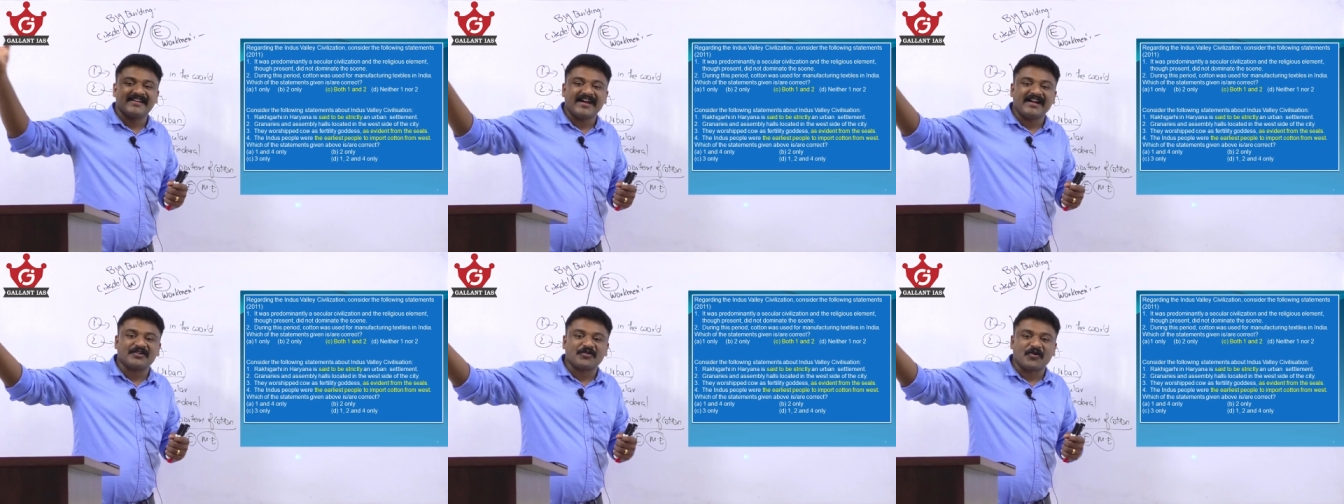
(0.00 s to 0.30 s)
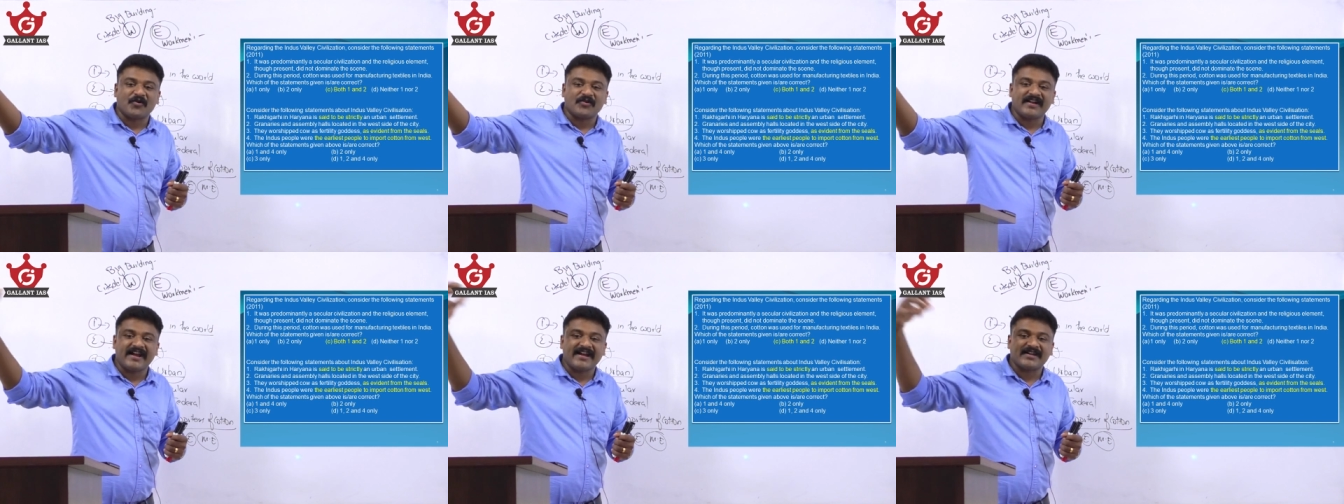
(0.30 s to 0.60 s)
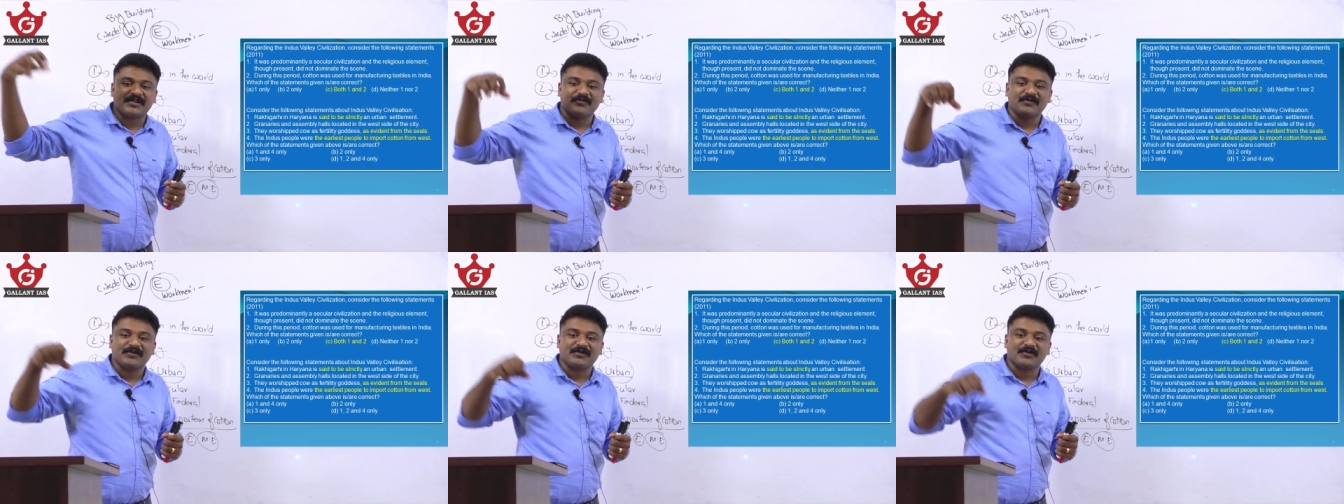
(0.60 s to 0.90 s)
they had
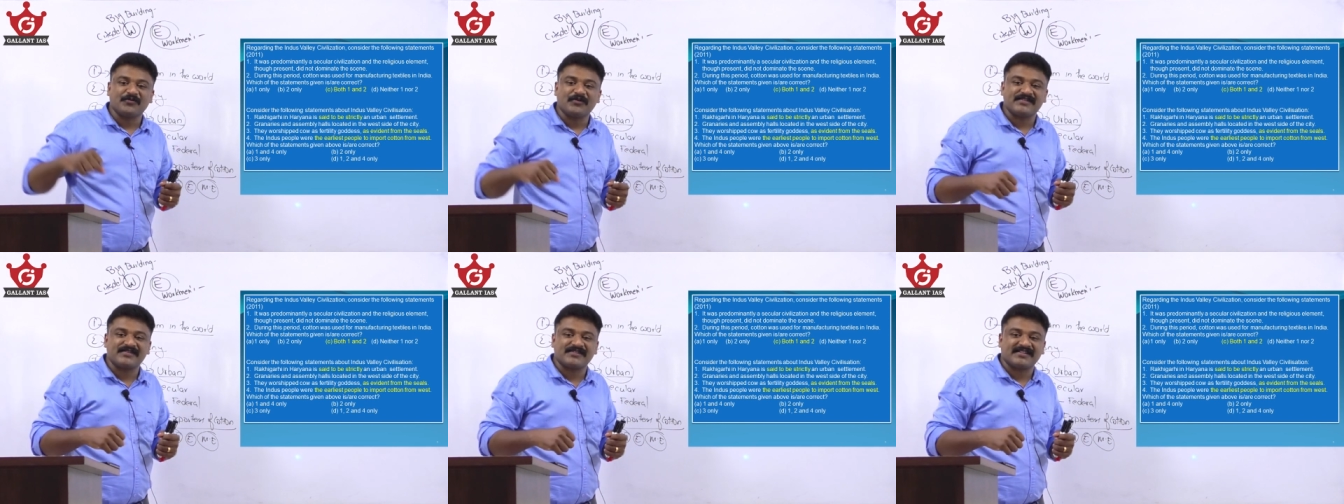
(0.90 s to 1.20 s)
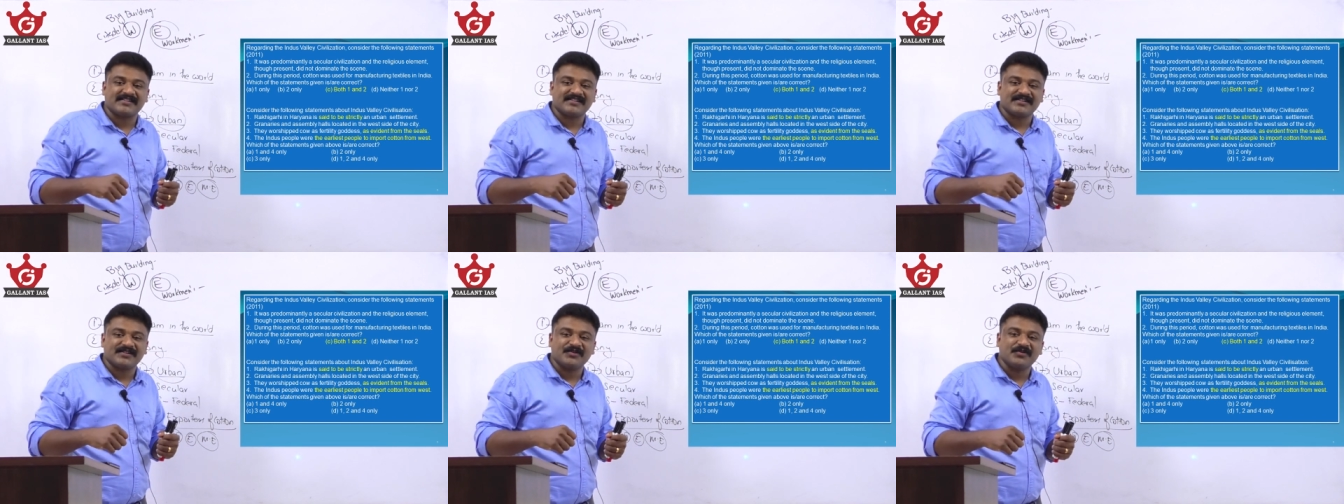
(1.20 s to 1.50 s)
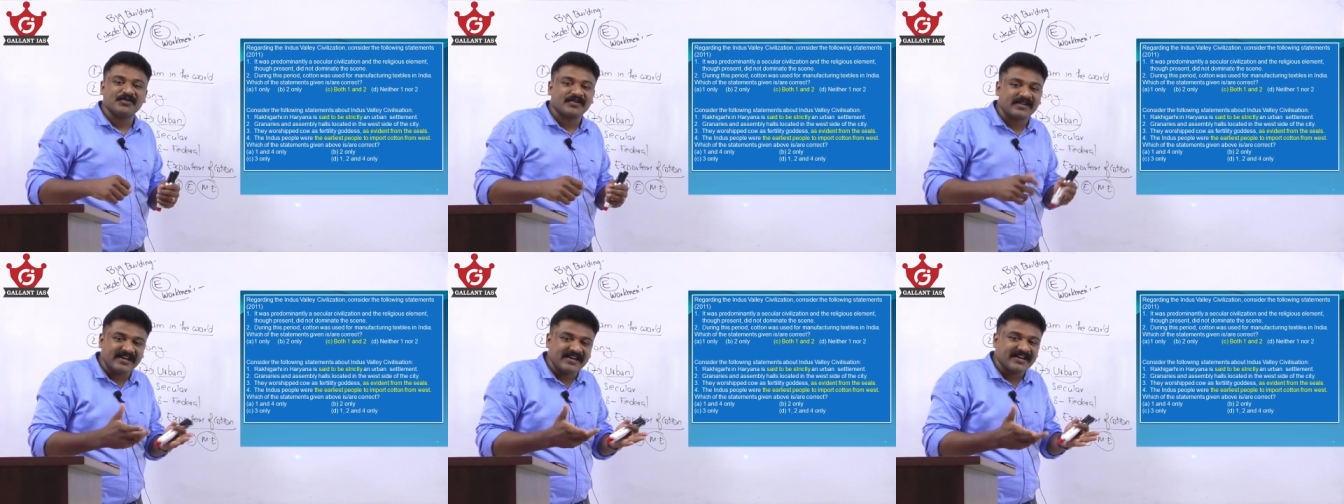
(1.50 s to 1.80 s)
contact with the west
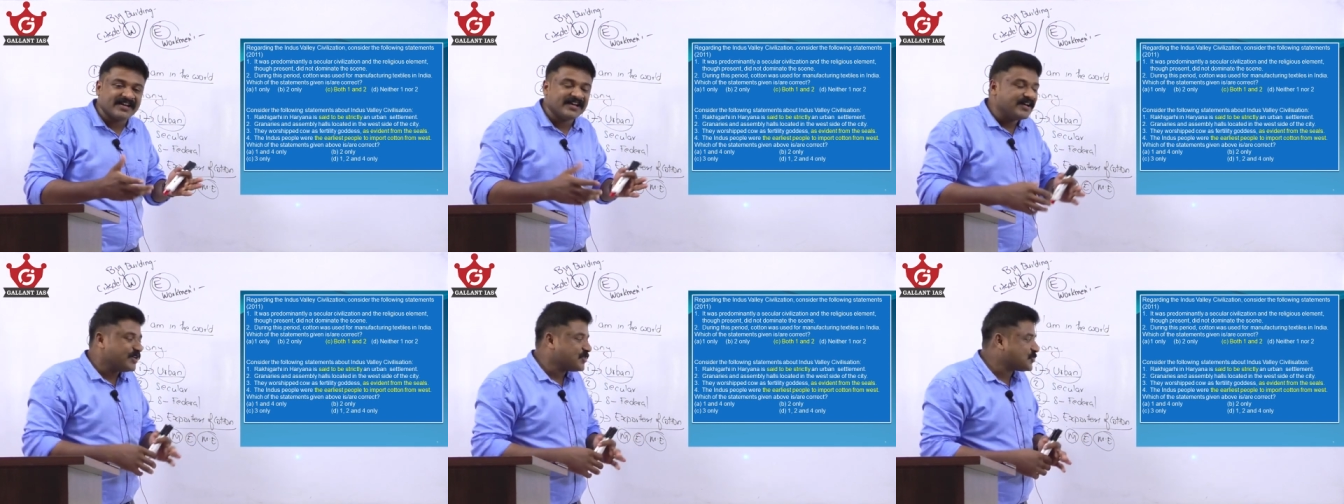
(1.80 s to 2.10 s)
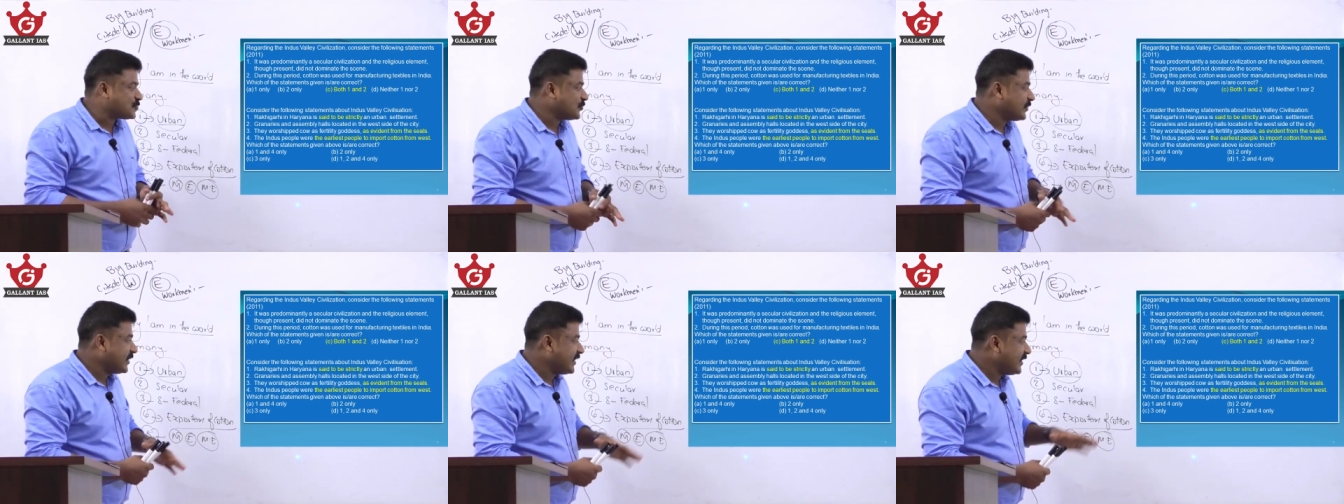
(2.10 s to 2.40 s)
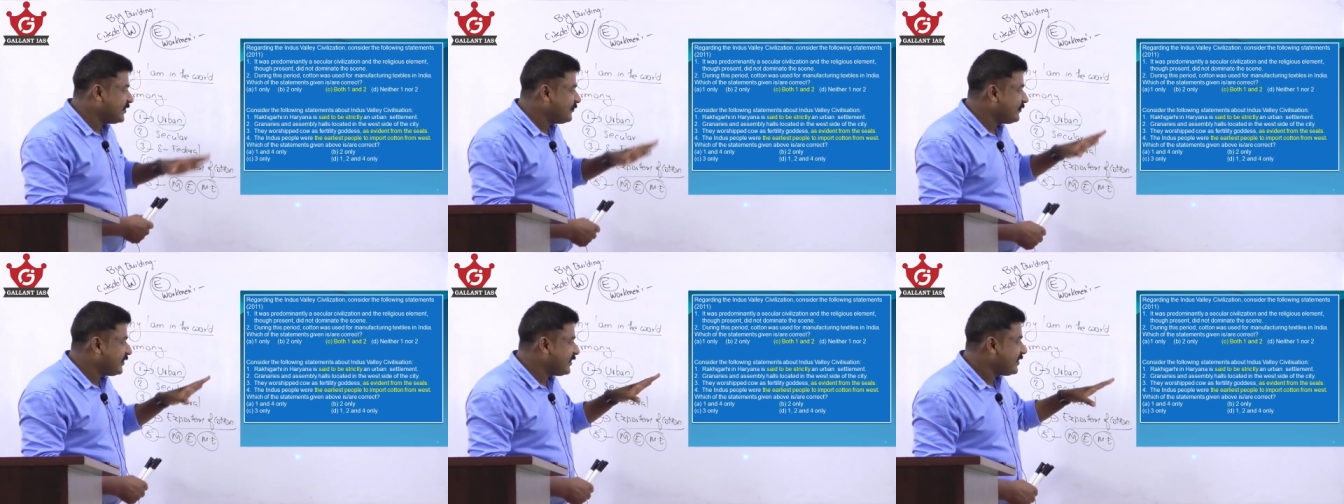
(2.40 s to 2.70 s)
okay so
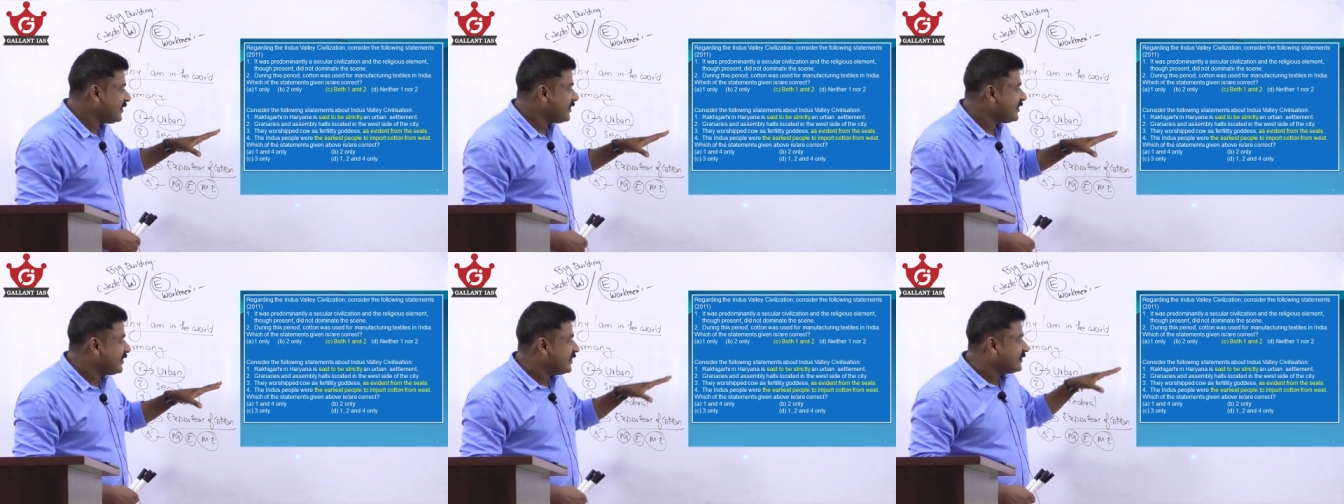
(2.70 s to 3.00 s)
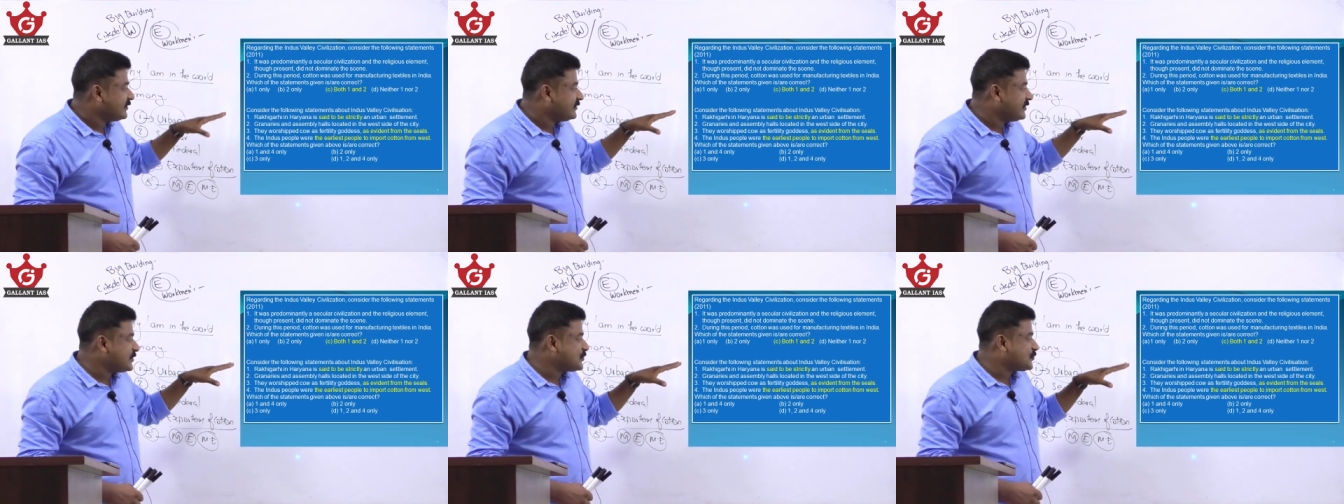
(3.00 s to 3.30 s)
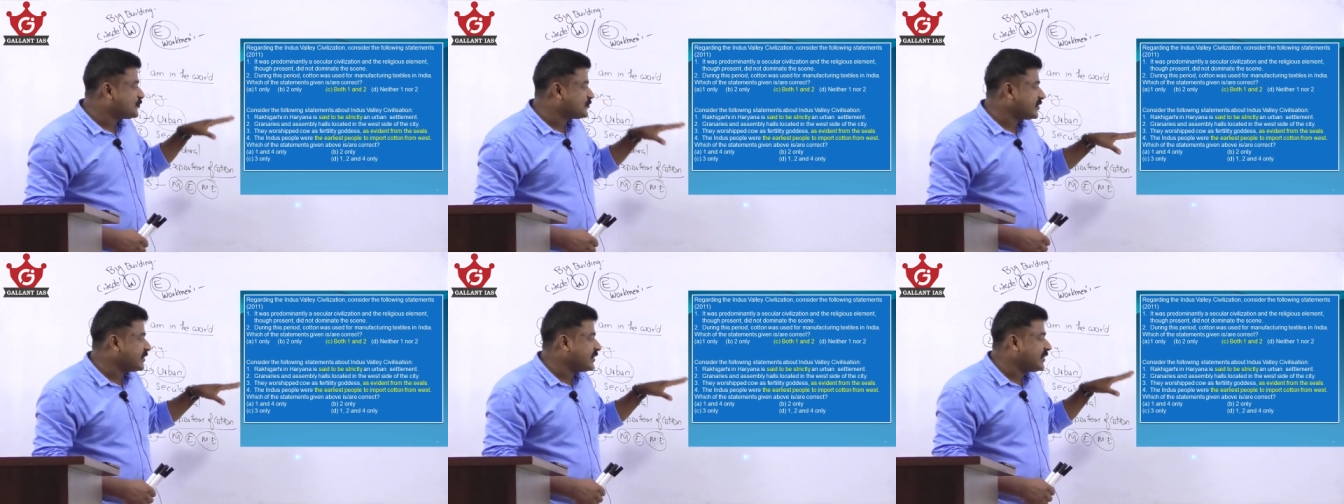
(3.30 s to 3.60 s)
anyway
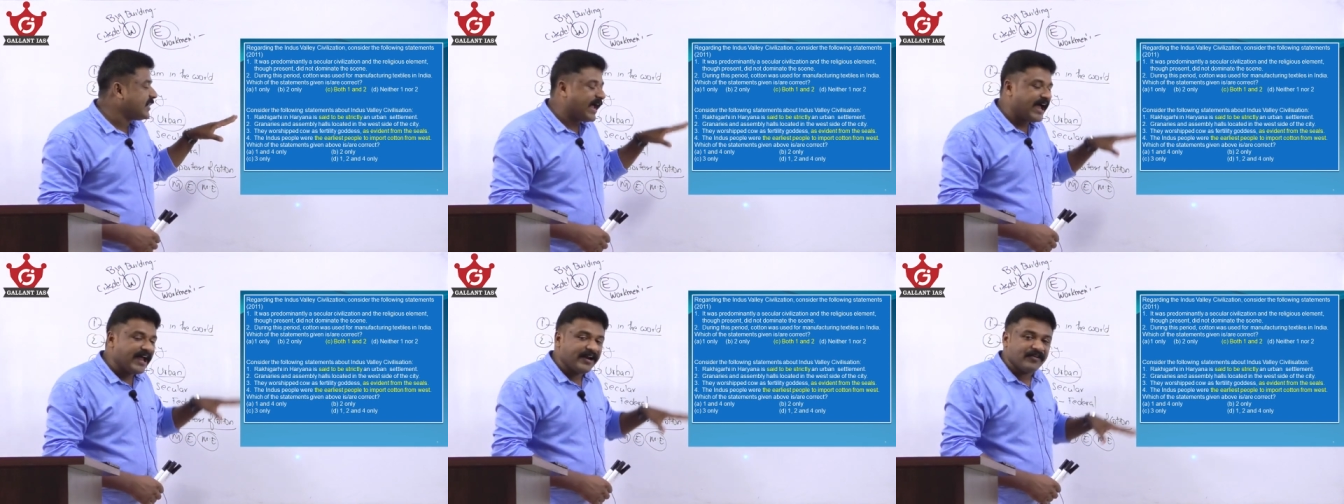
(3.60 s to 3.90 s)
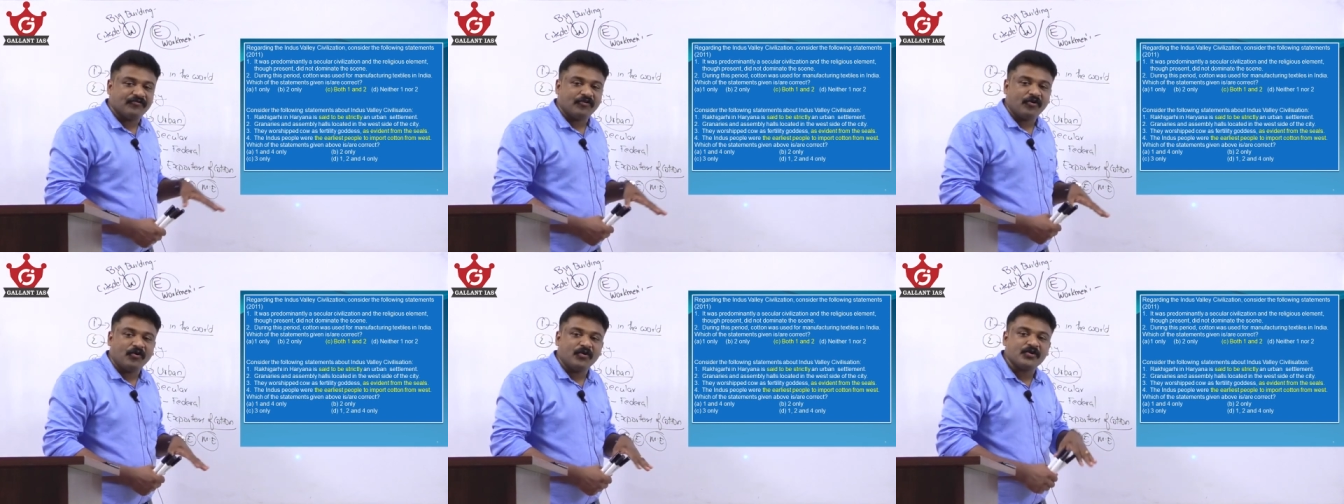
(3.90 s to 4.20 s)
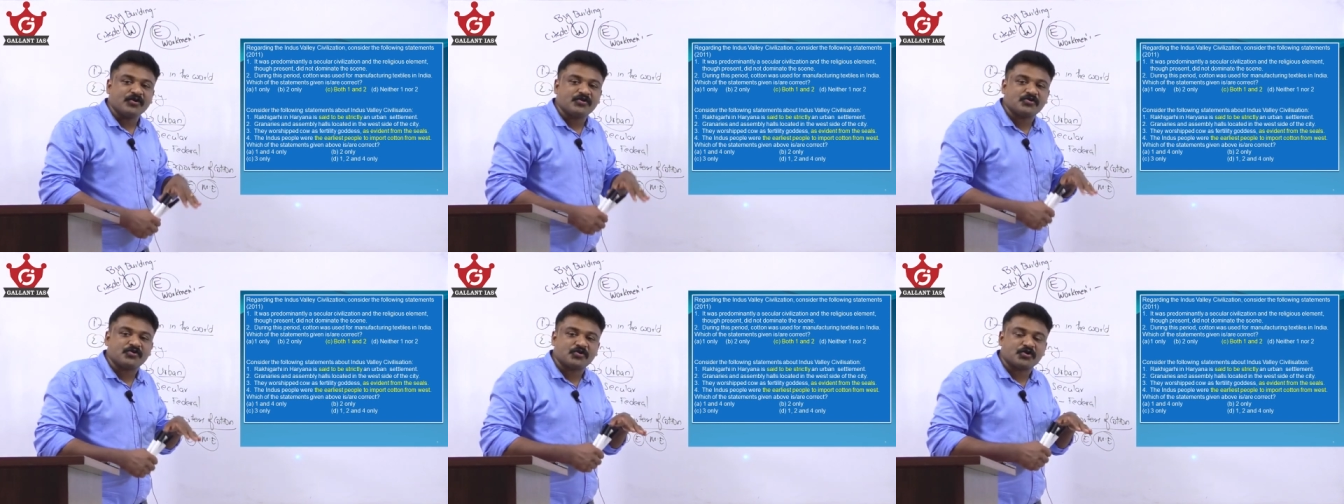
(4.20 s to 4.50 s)
these three and
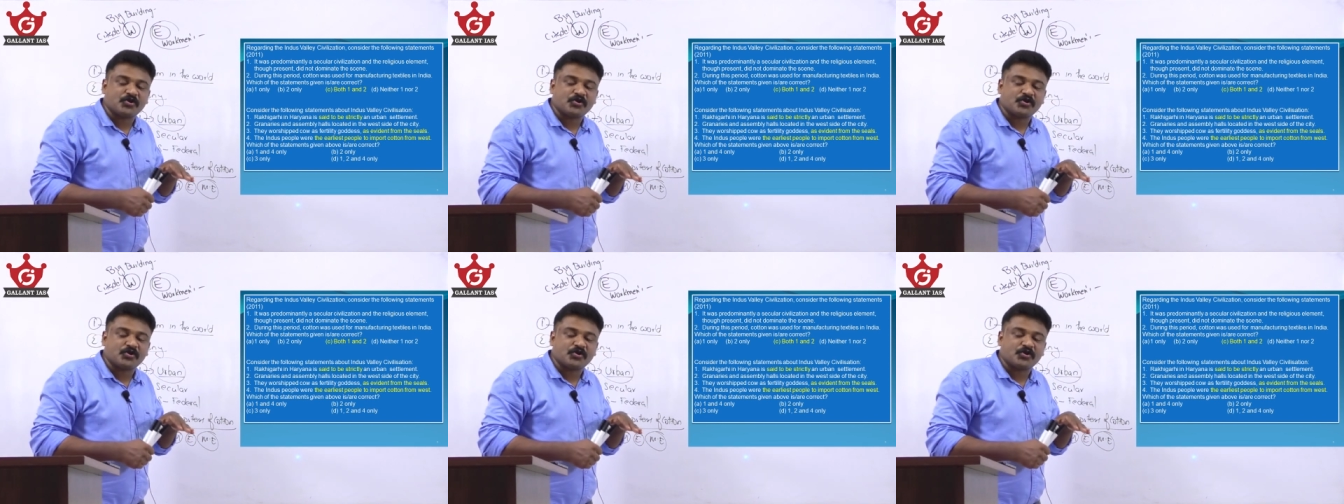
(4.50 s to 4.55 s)
four